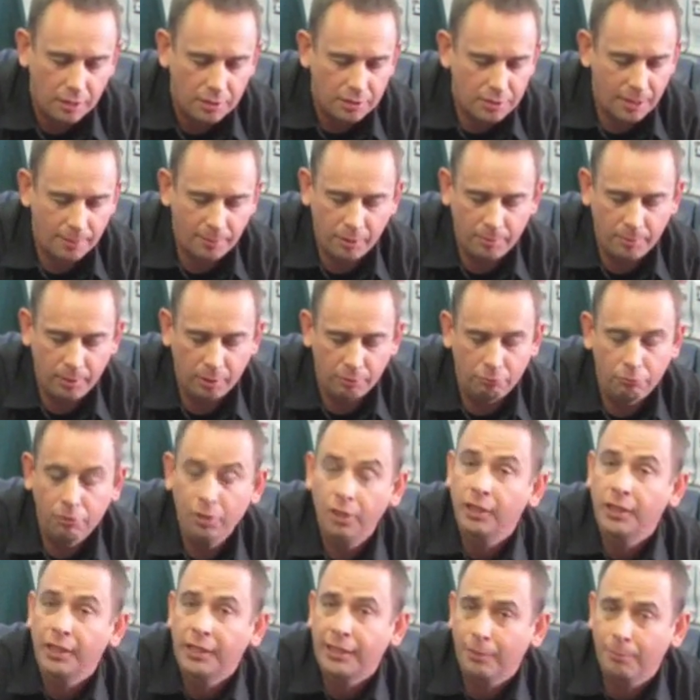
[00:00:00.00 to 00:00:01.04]
Some of them are
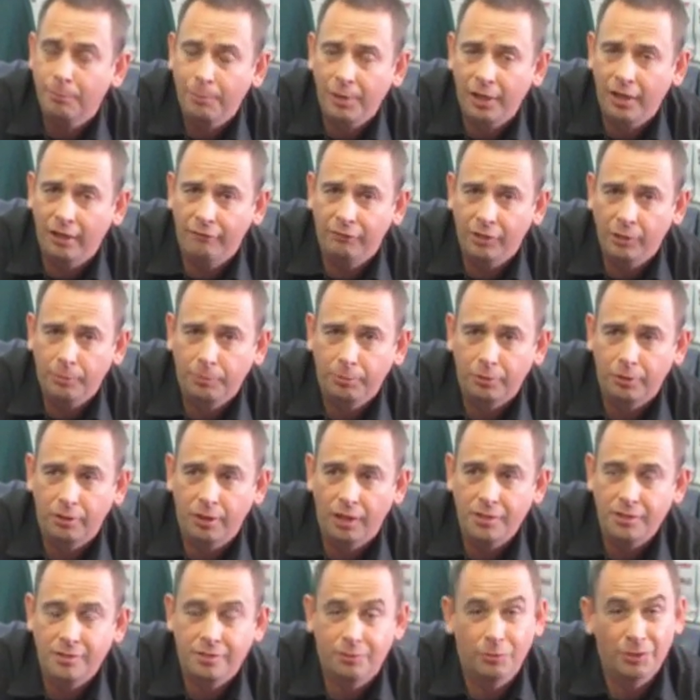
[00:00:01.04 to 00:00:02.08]
really competitively
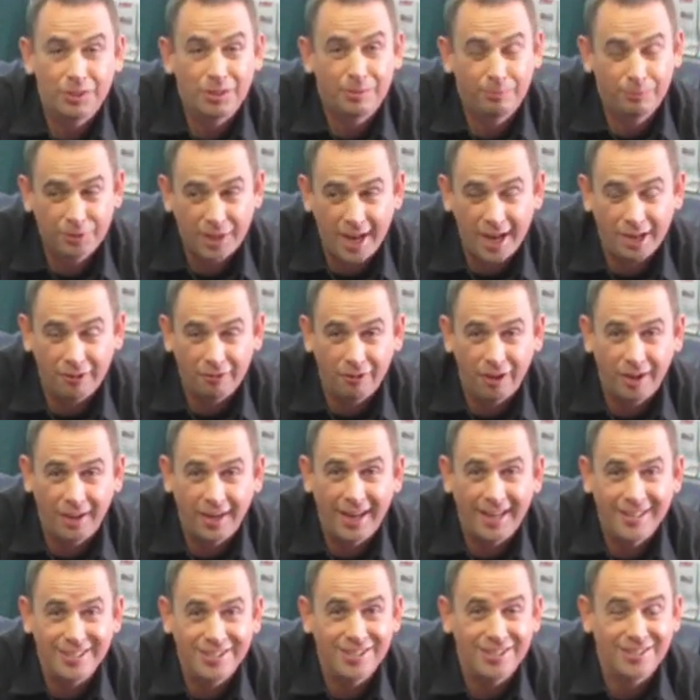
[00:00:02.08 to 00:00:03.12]
priced, which
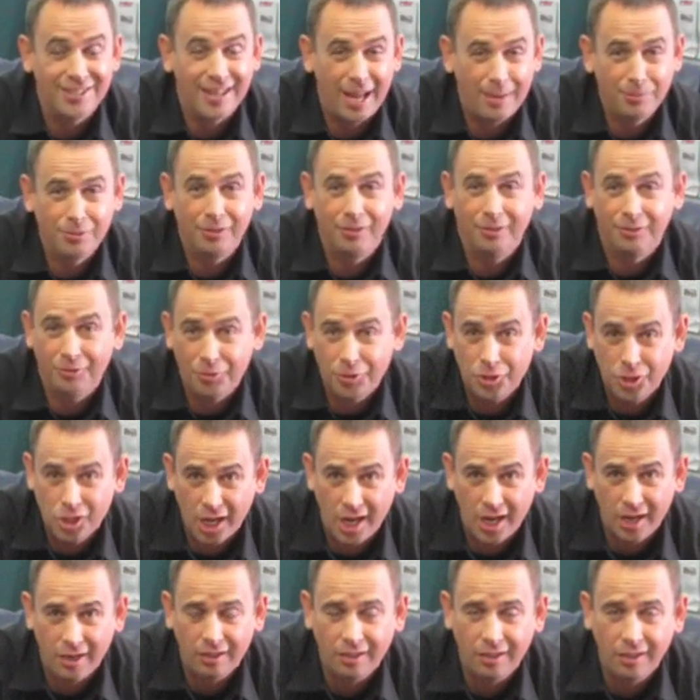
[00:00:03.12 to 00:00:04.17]
downright are just absolute
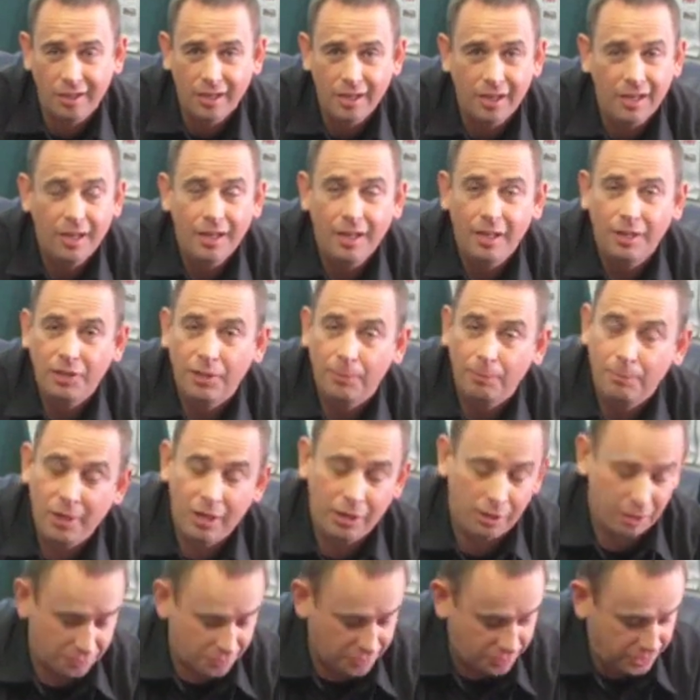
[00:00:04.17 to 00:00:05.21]
junk. You're
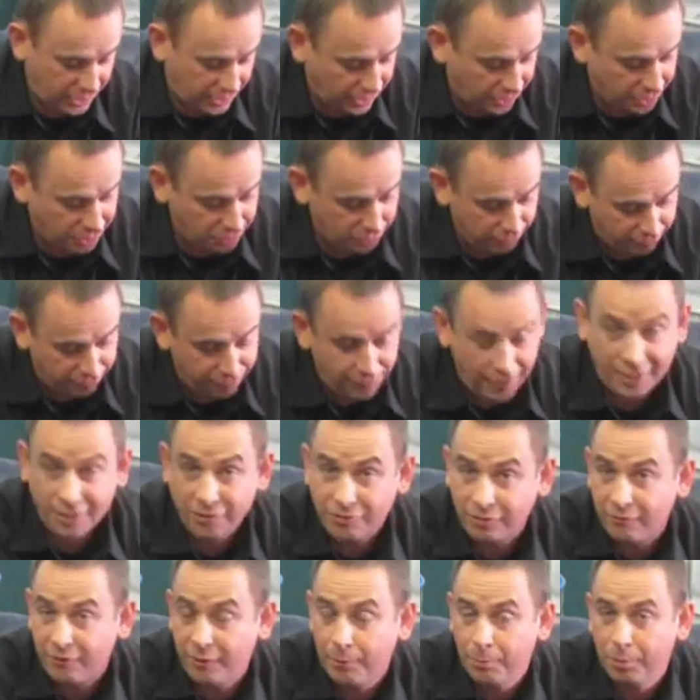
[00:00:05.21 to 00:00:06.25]
better off sticking to a
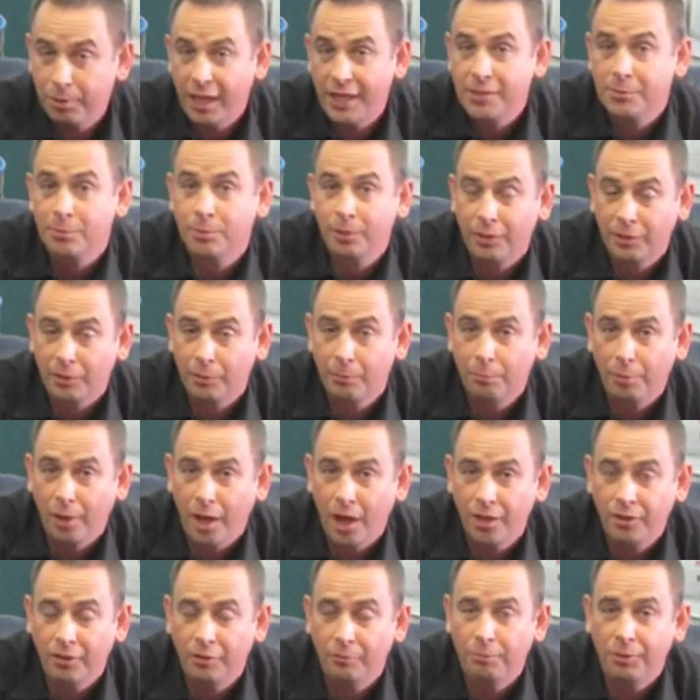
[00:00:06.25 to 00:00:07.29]
factory replacement
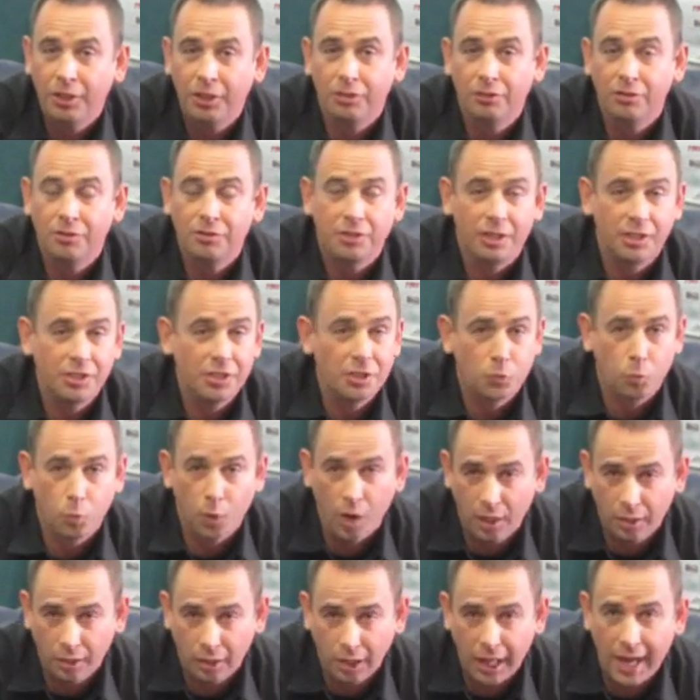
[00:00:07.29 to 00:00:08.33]
component because they just
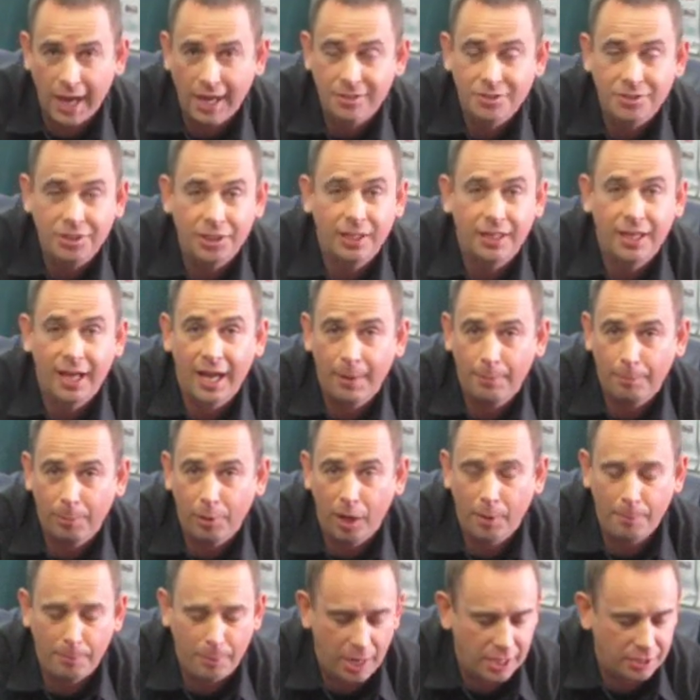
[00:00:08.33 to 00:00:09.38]
won't last. You can't
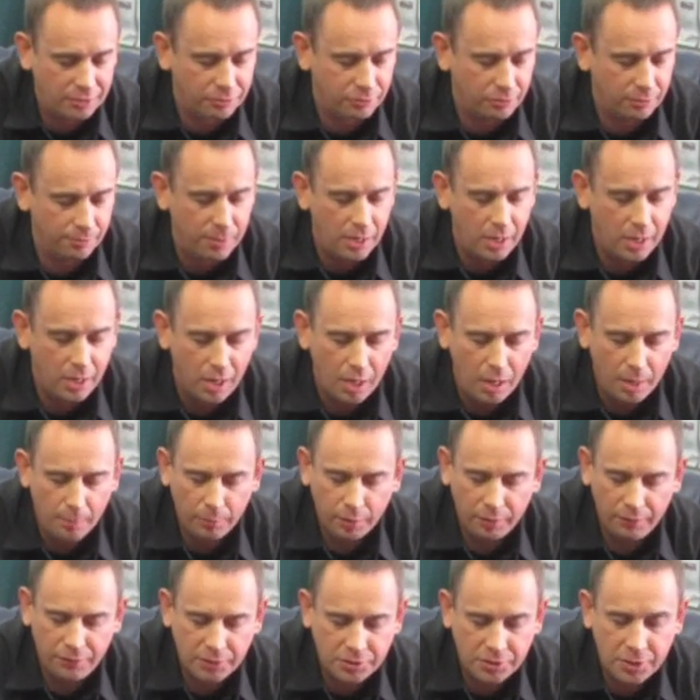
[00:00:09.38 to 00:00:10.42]
buy parts for them.
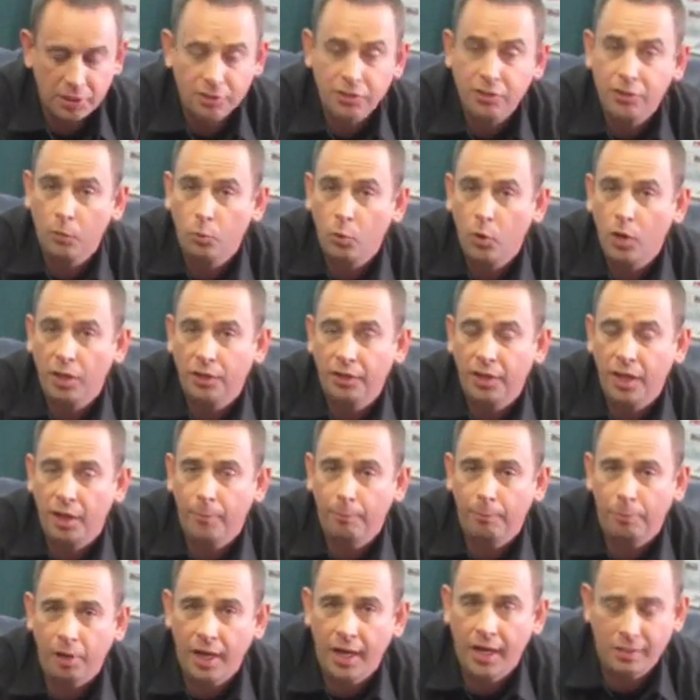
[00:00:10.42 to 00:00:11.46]
If you stick to the
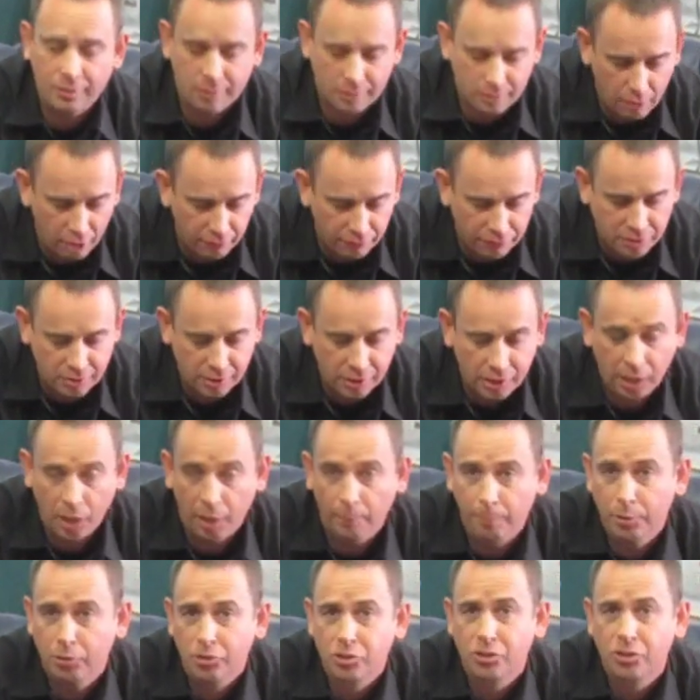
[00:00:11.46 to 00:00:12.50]
well-known brands, obviously
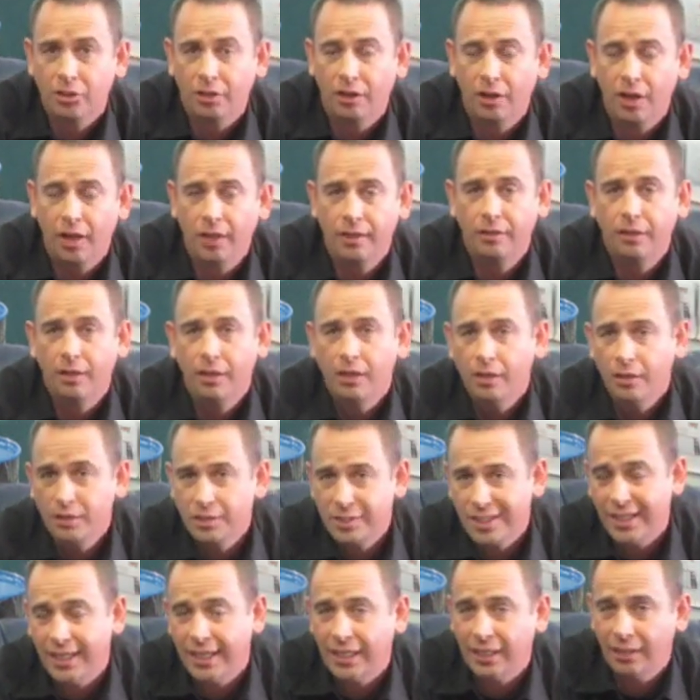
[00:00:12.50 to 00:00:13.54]
like Bilstein,
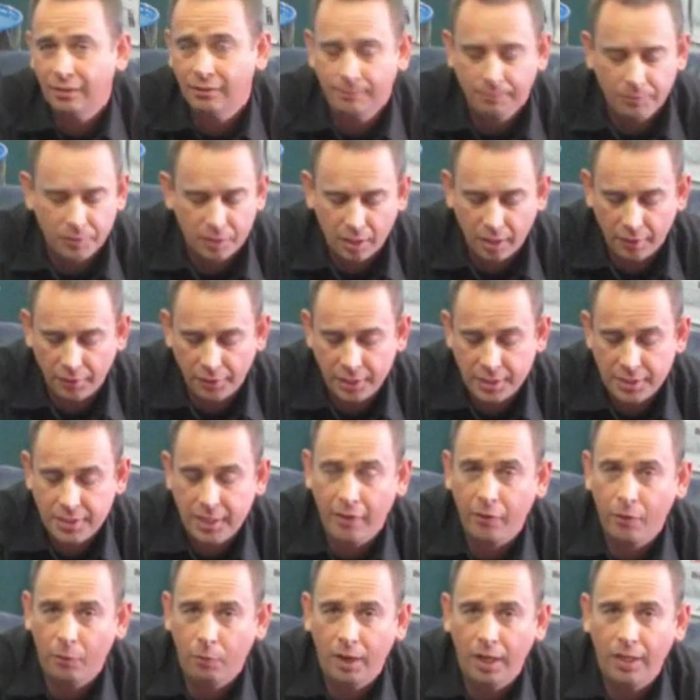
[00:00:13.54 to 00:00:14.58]
Teen, and these
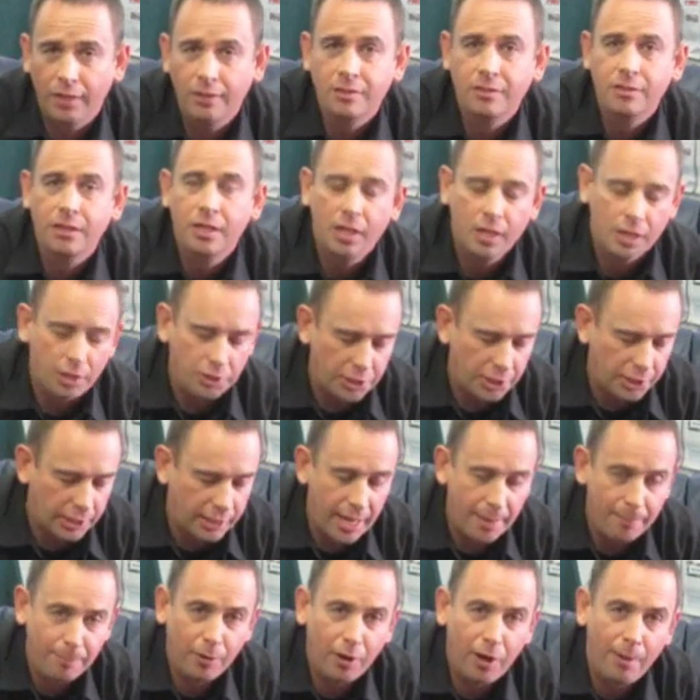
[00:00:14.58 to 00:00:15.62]
other ones, you
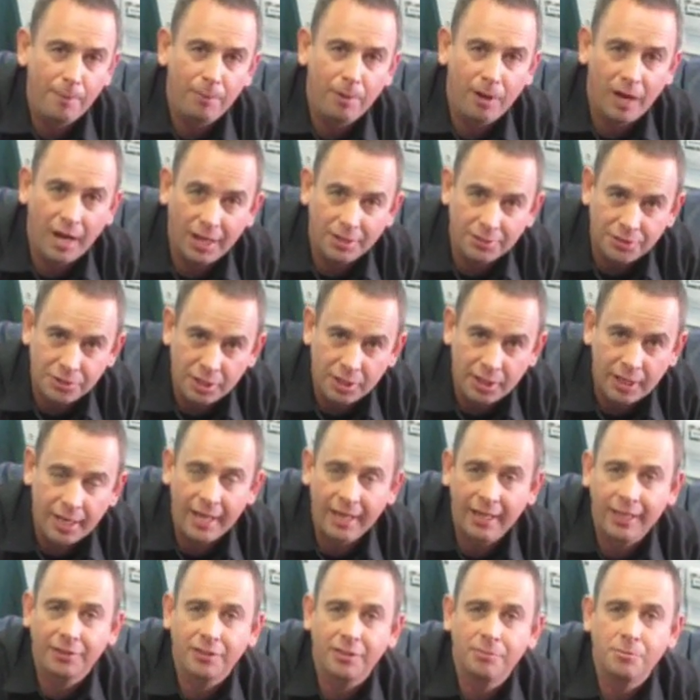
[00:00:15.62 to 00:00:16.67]
can buy parts, you
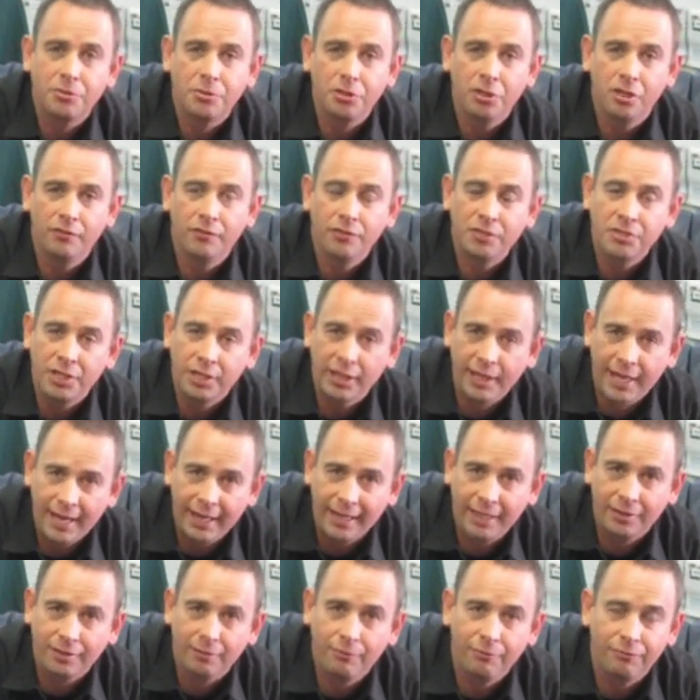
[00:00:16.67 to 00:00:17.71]
can get them serviced, you
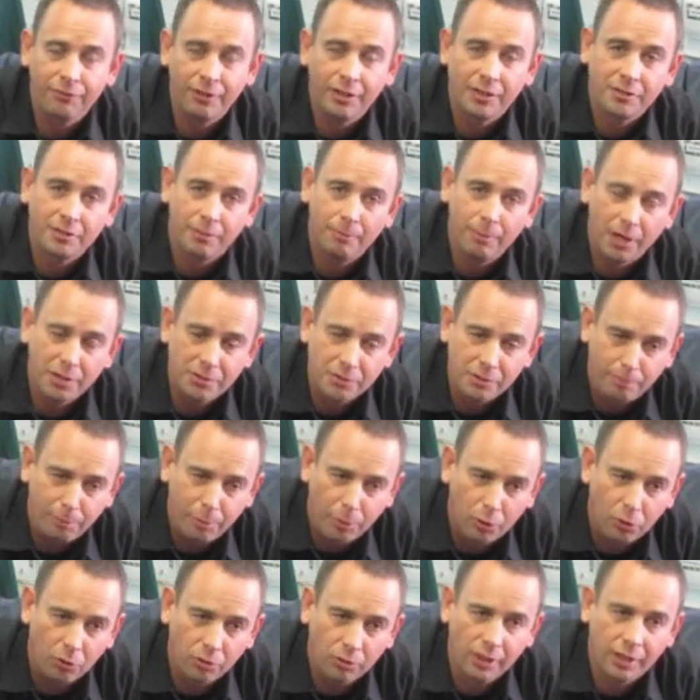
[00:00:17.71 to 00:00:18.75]
can get them fixed, and most
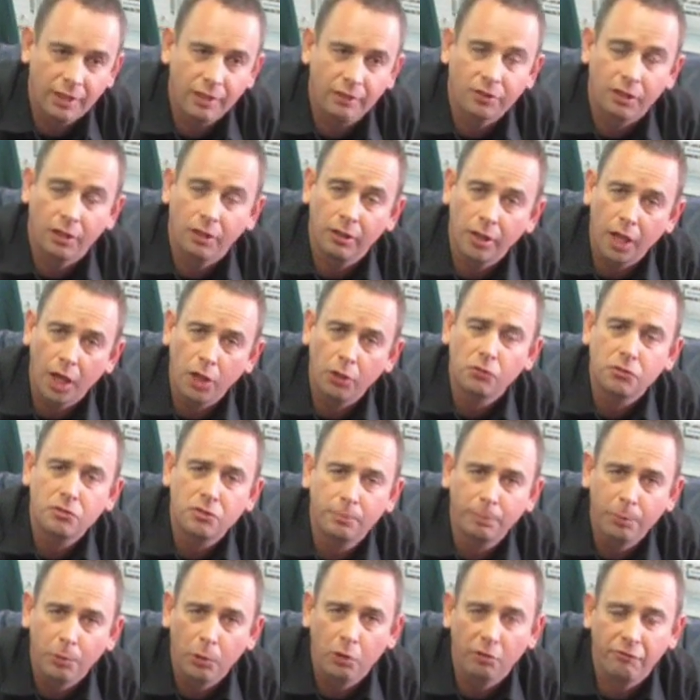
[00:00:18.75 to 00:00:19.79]
importantly, they've got local
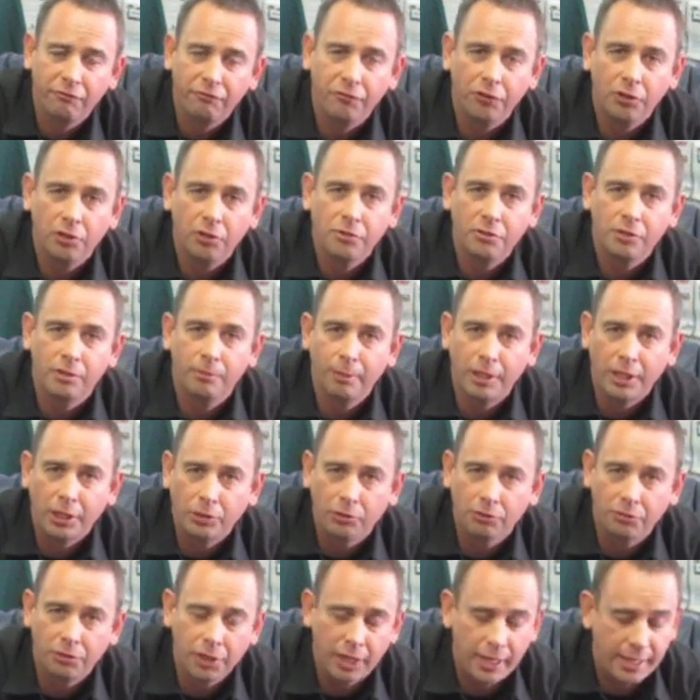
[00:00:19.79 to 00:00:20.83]
support for you to
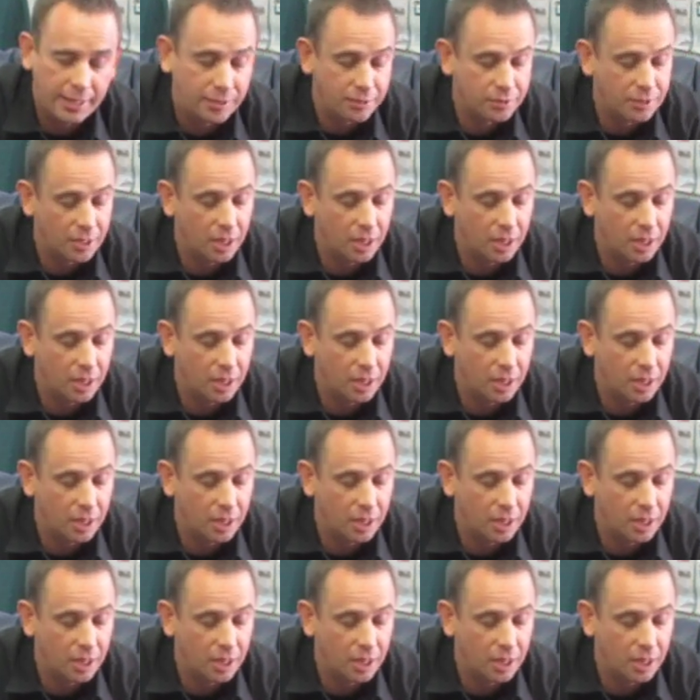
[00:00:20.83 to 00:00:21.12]
meet your needs.